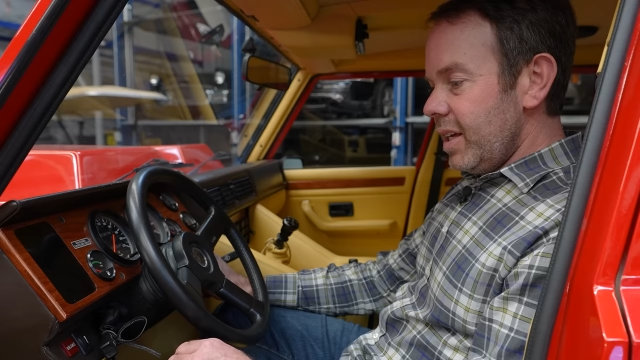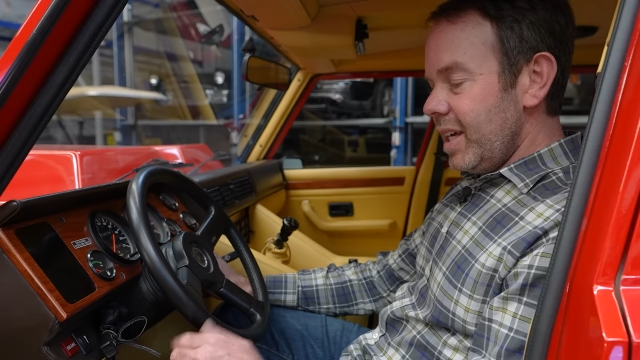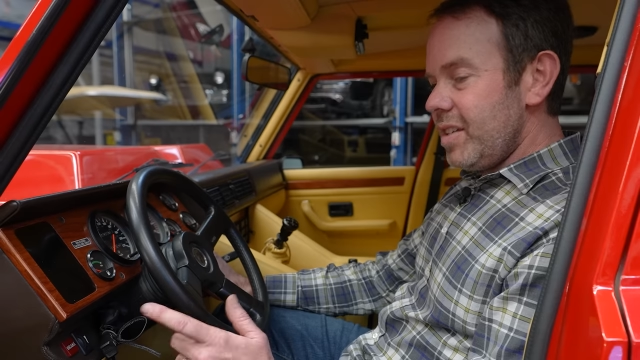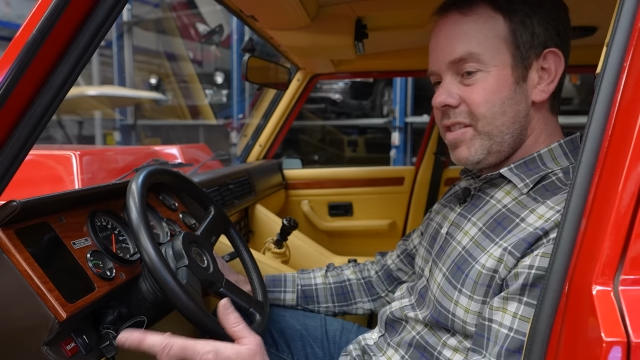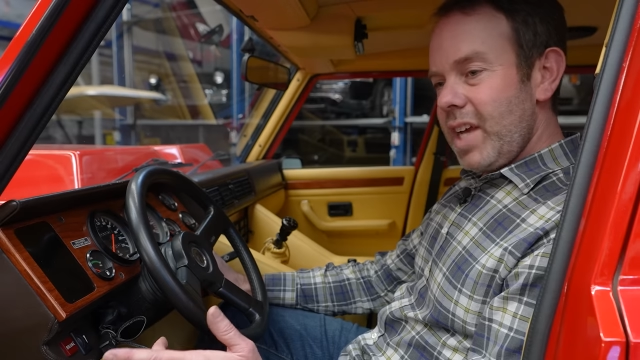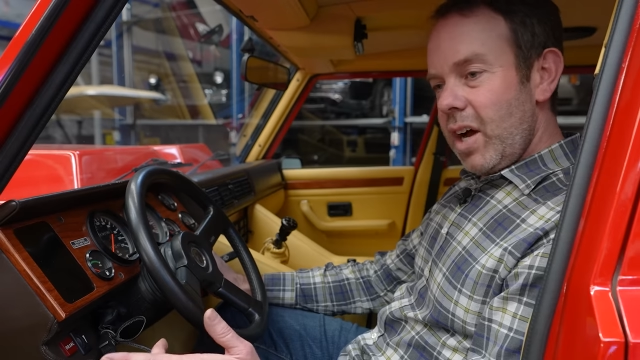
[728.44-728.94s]

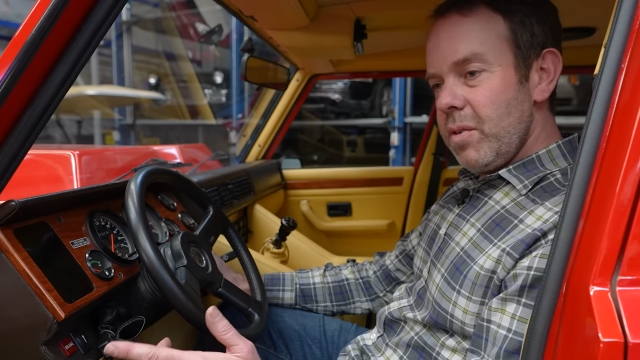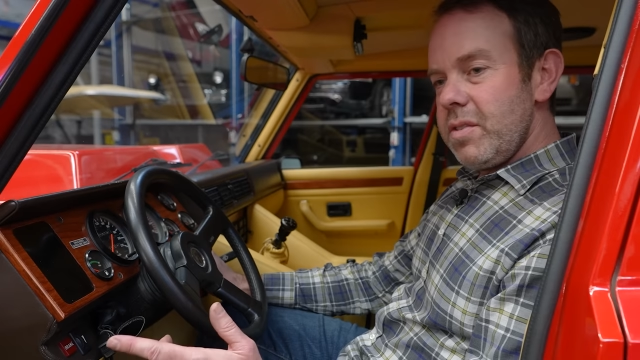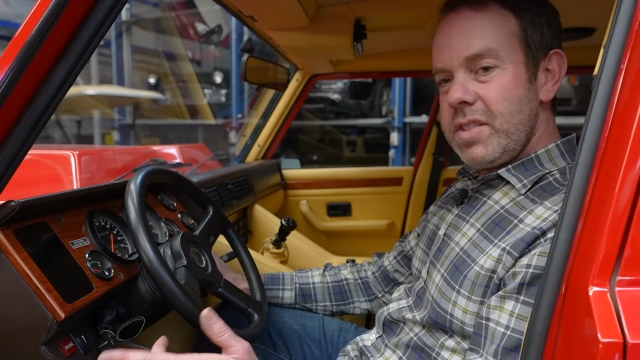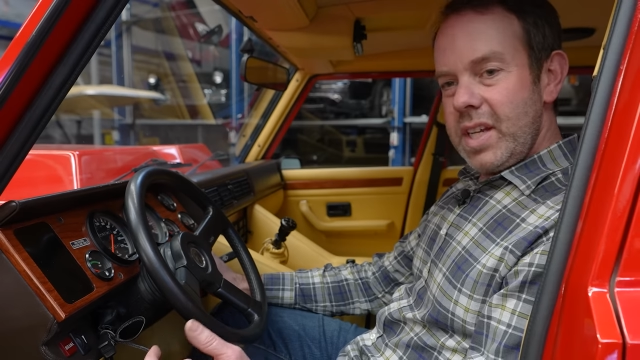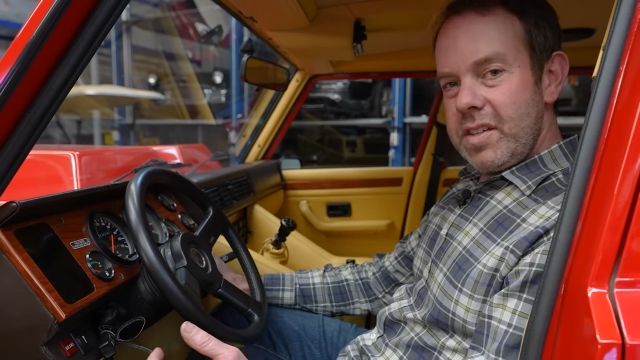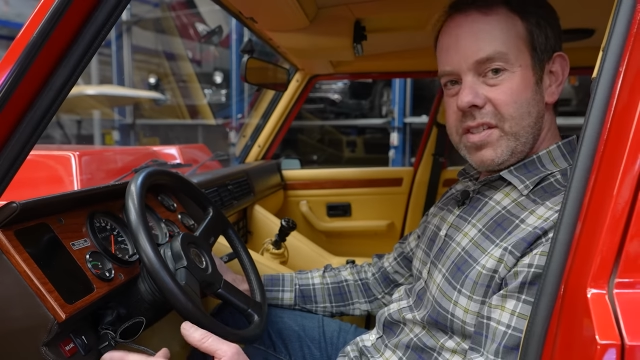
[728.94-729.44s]
It sounds
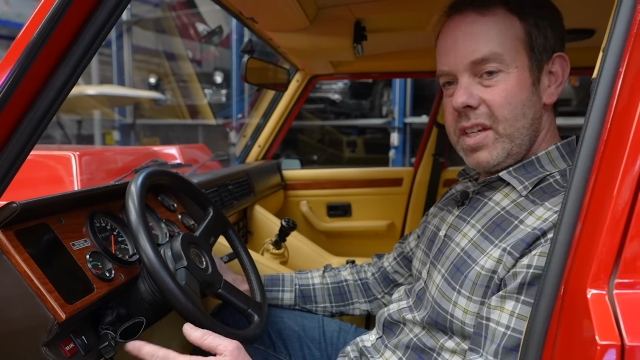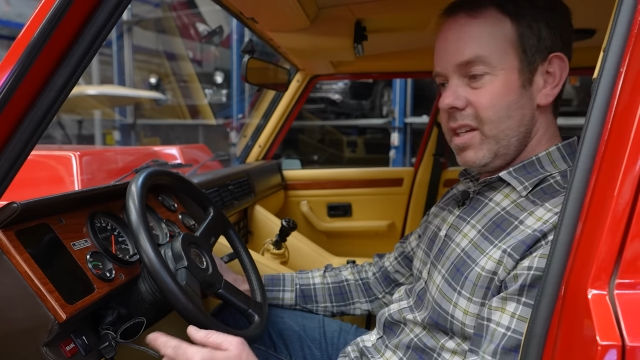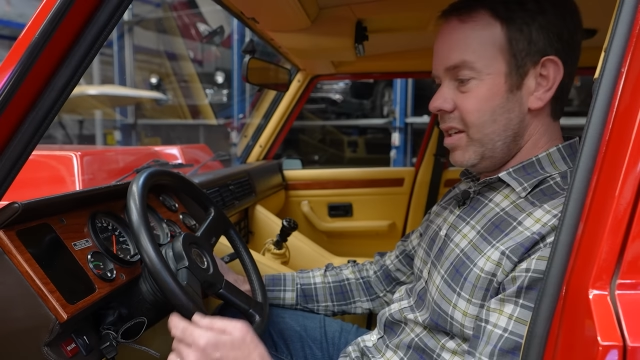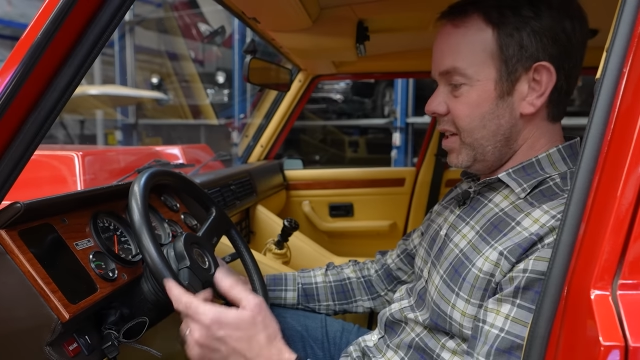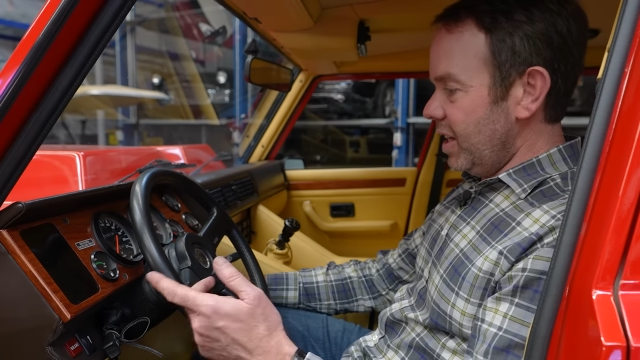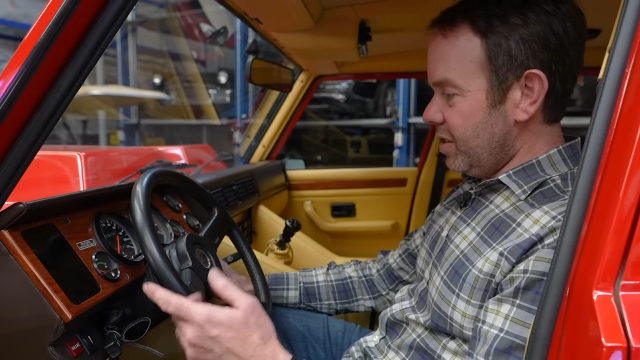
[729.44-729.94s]

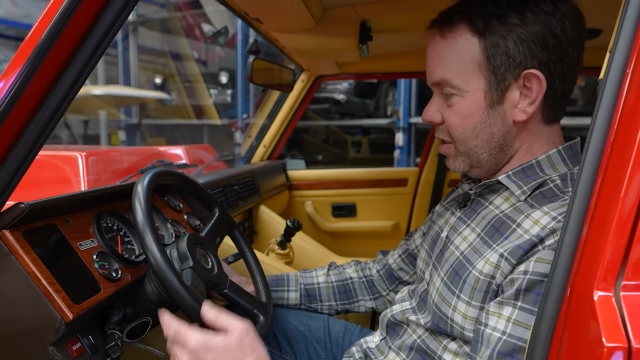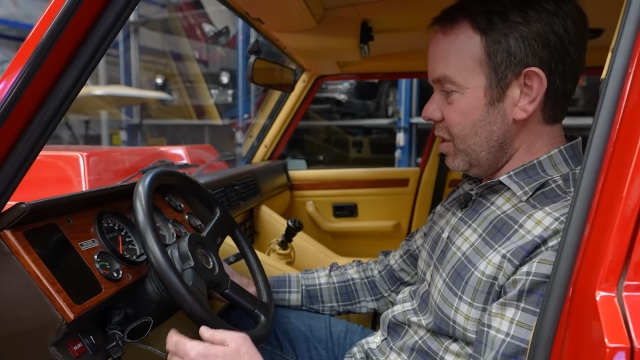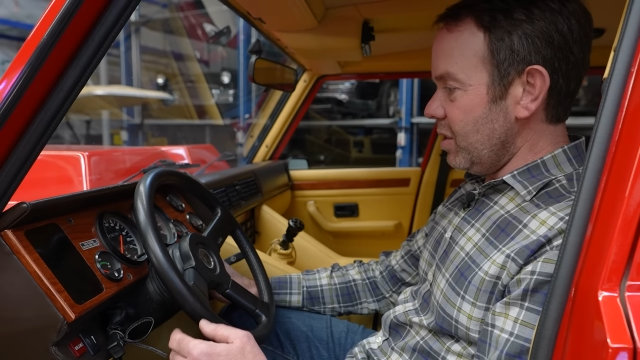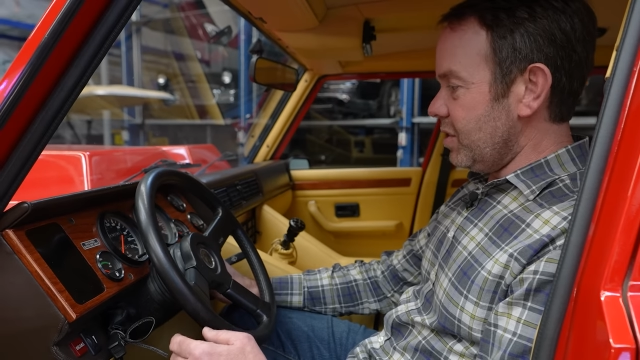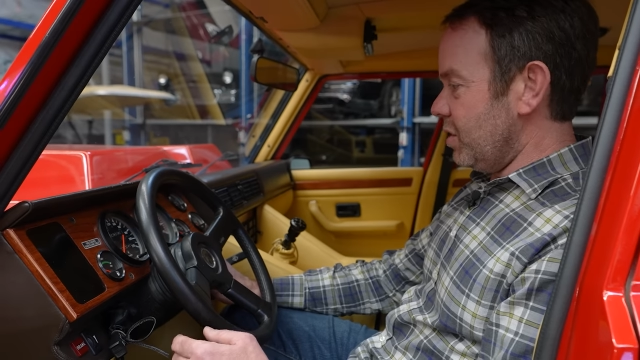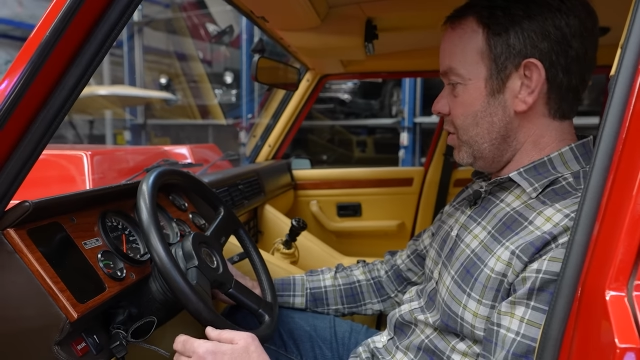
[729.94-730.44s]
decent, needs a
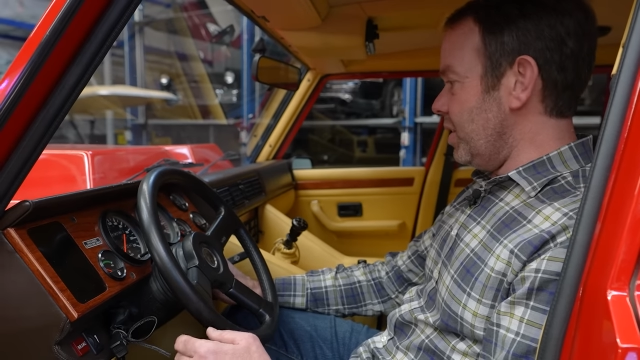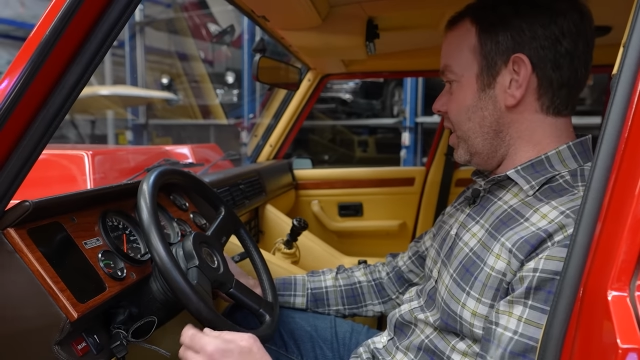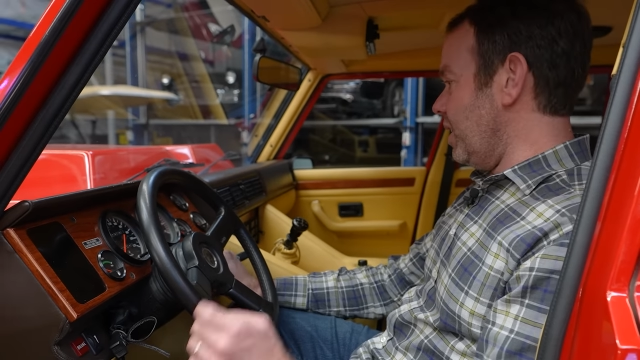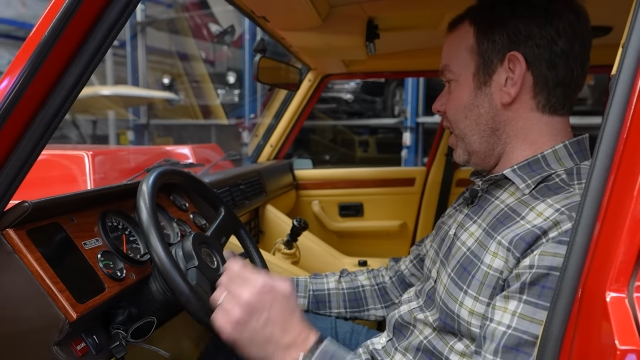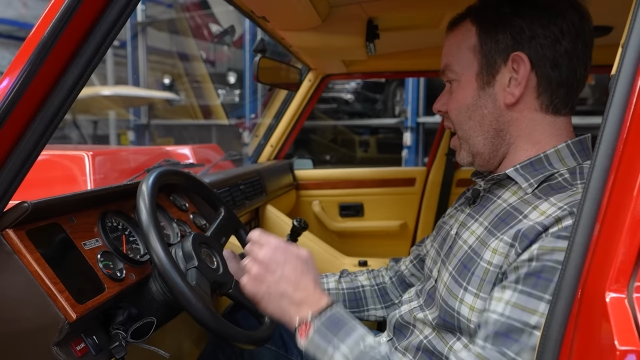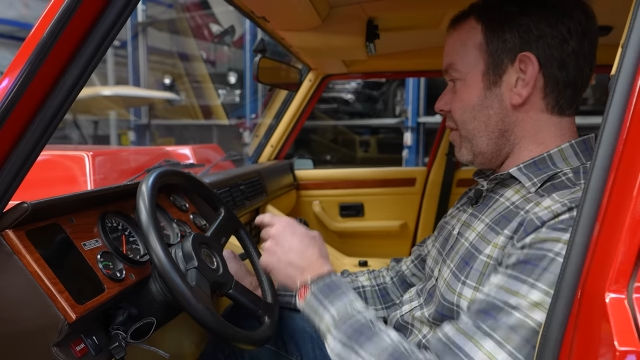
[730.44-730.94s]
little
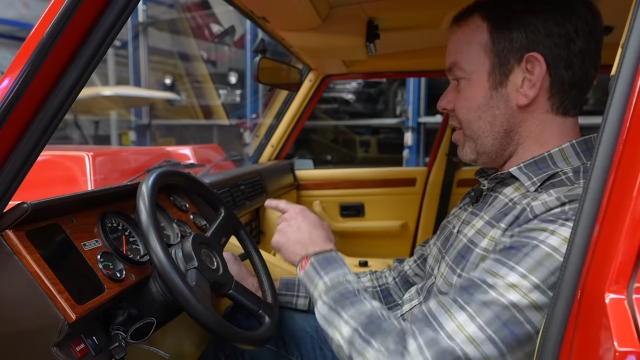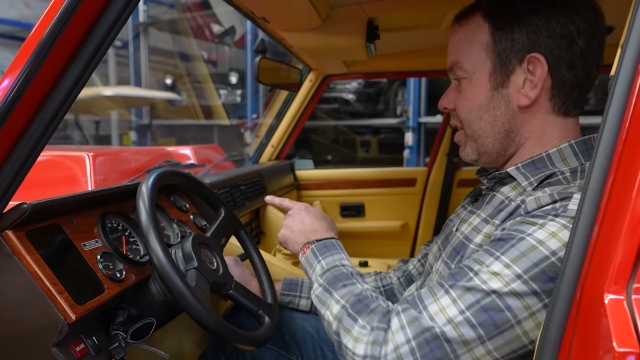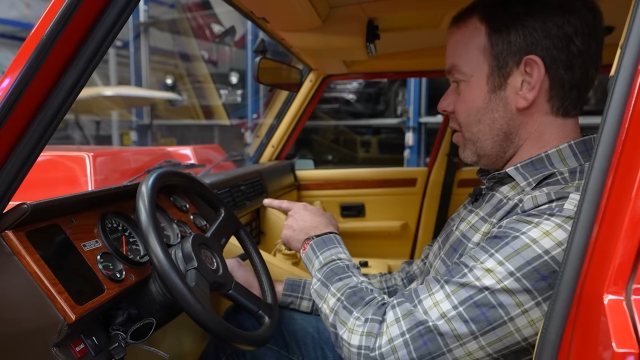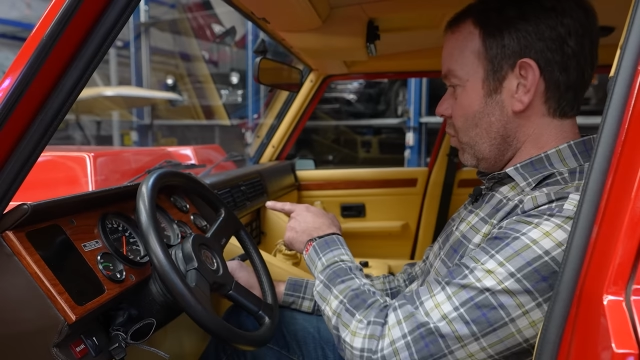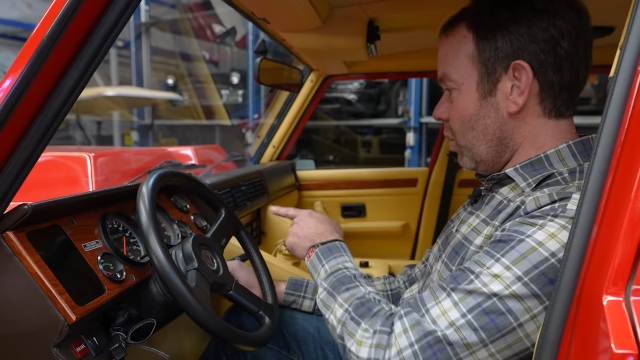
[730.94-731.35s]
tuning, everything